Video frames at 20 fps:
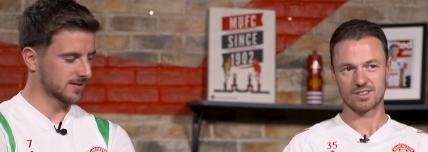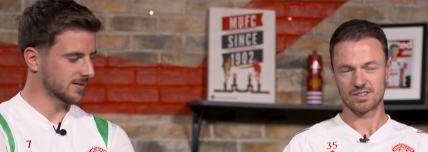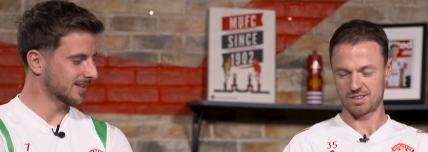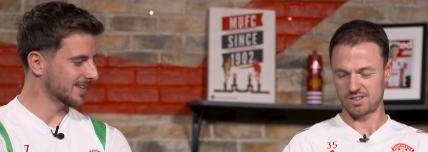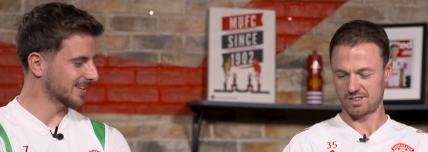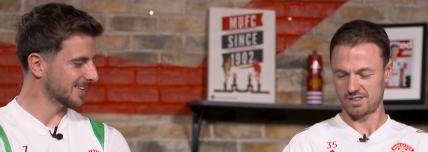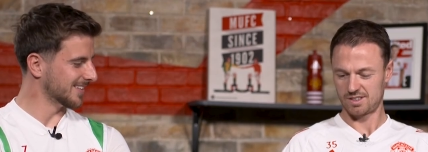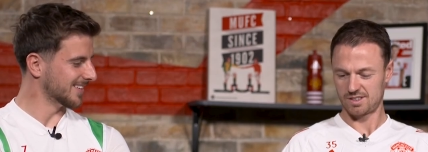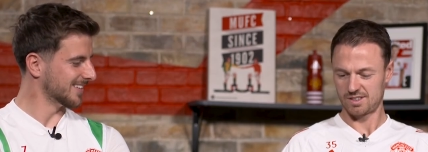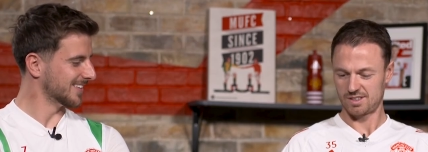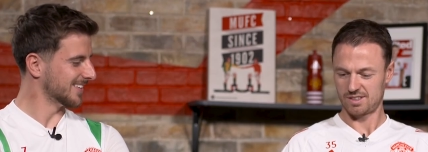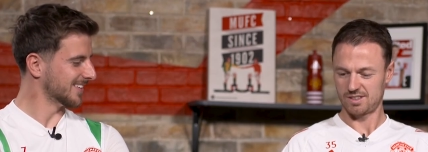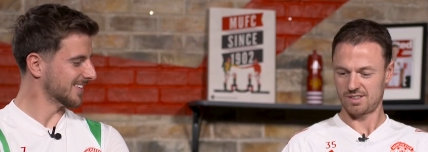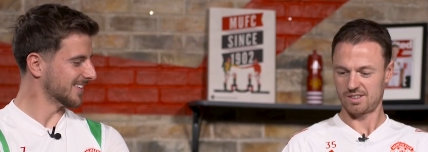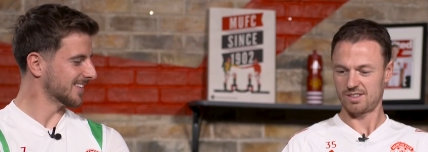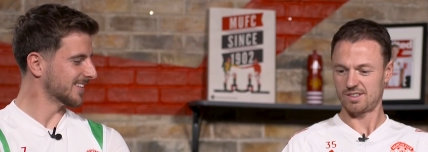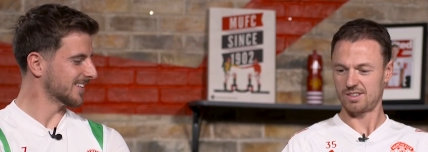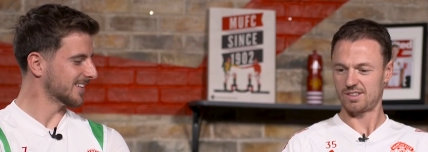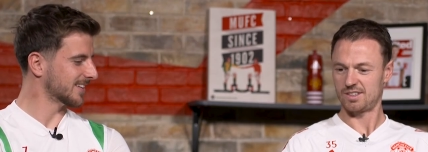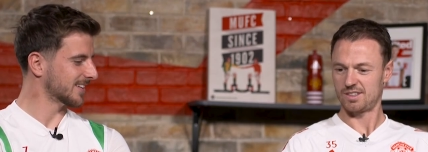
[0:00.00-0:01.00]

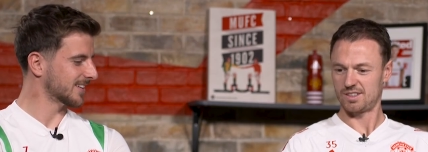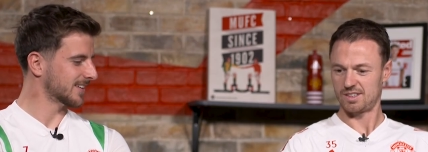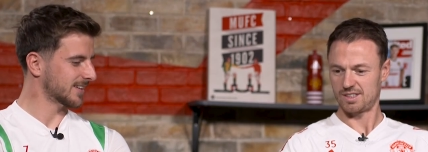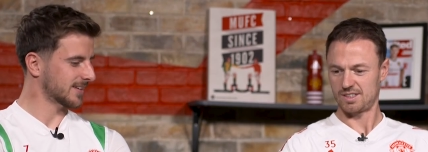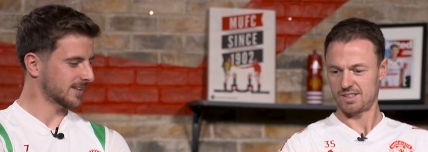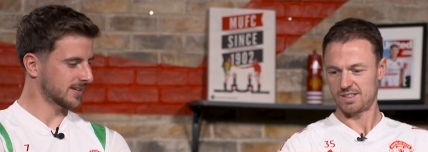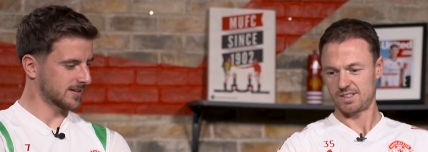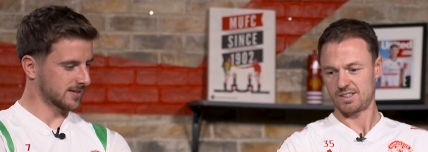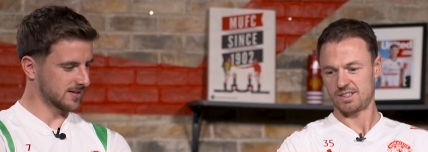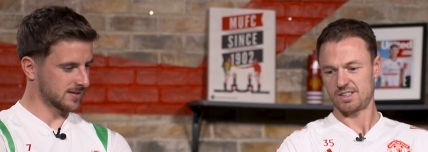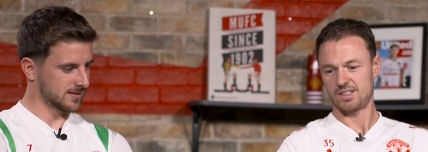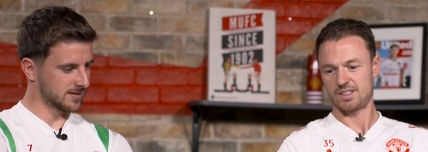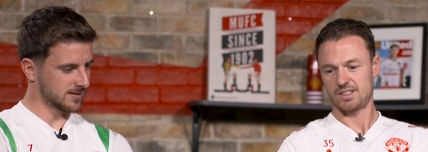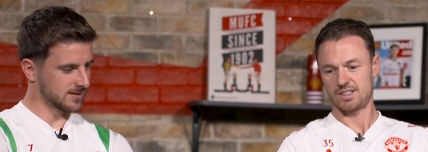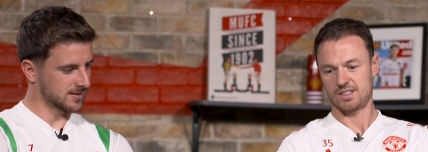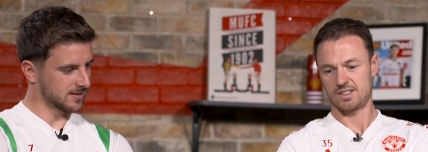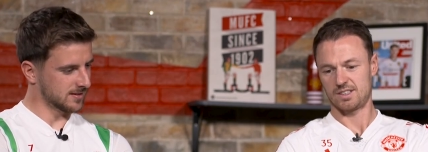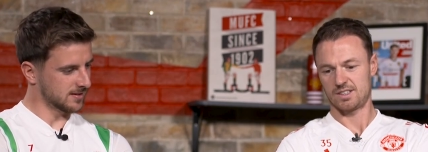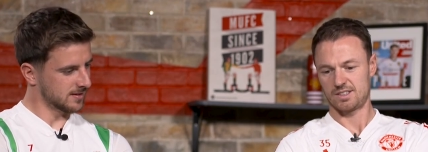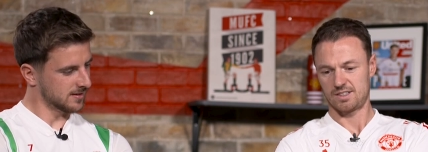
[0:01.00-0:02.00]

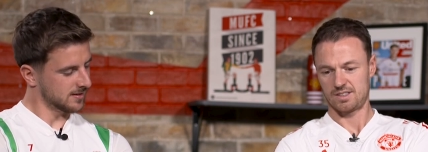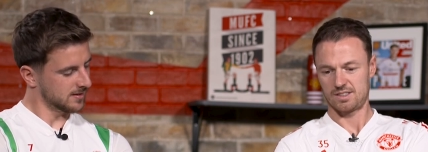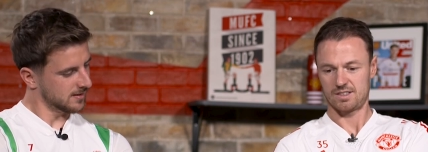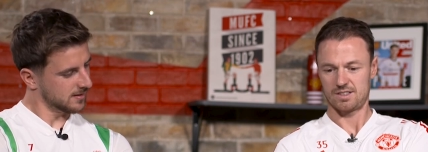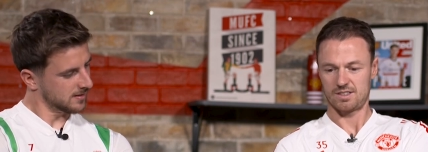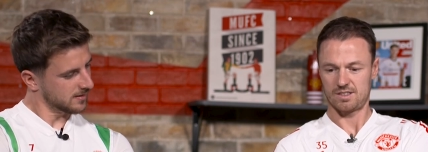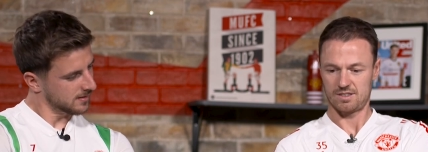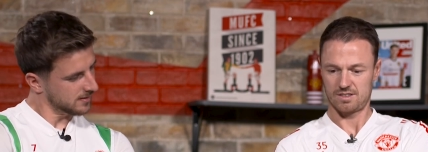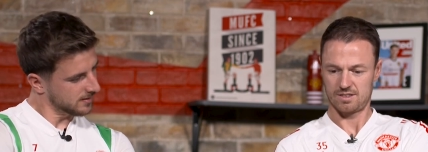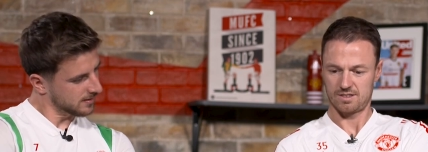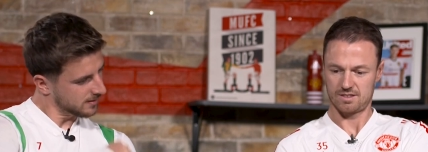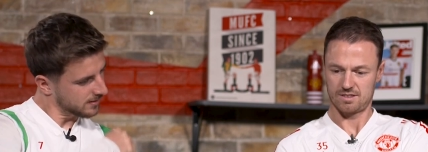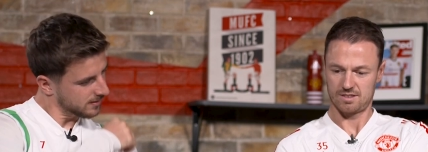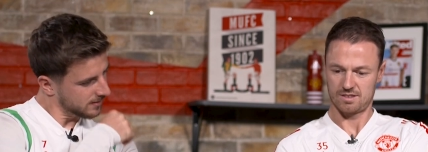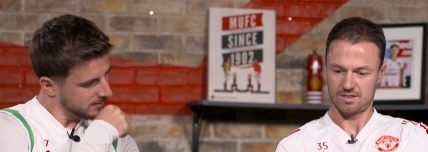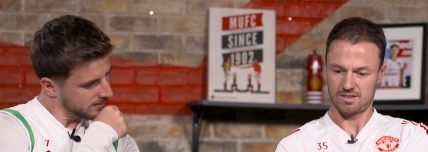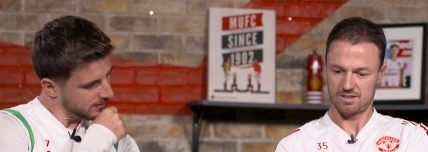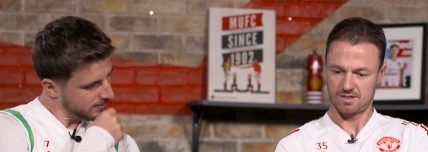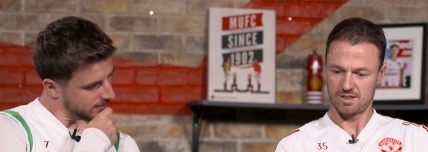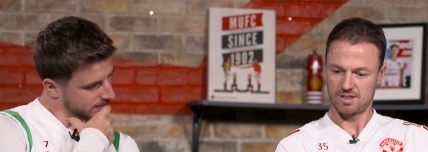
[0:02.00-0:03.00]

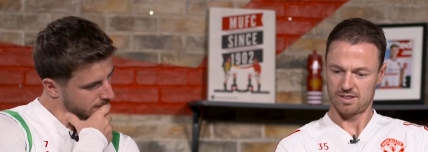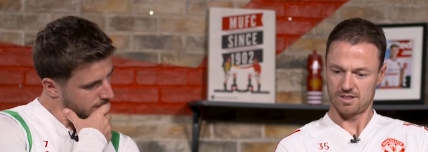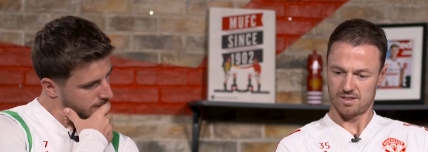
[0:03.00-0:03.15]
Nothing is said.